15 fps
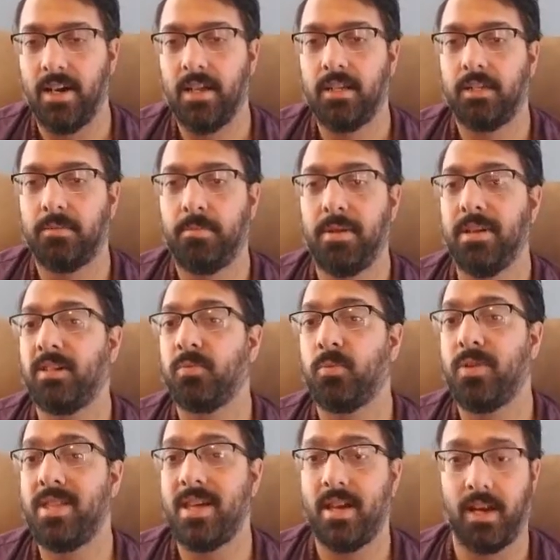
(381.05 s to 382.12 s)
Spirit's
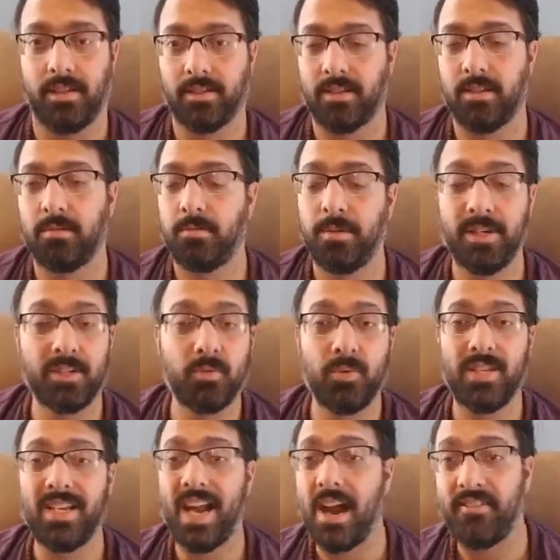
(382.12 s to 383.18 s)
within us. Spirit's
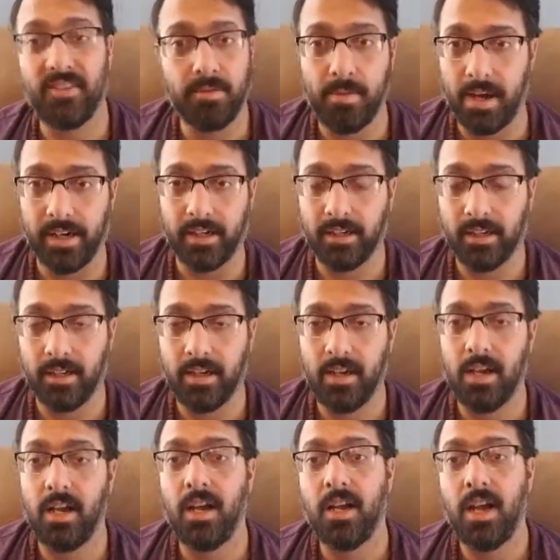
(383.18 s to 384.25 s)
within everybody.
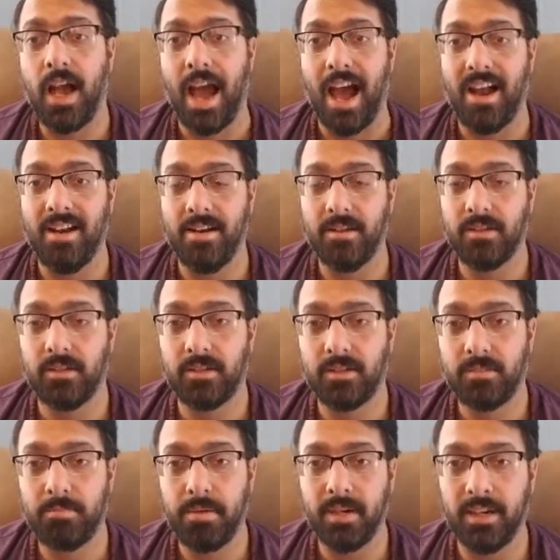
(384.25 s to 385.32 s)
And
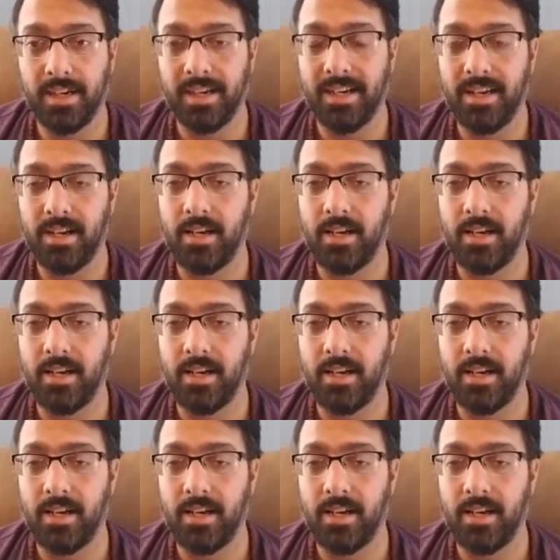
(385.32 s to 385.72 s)
spirit,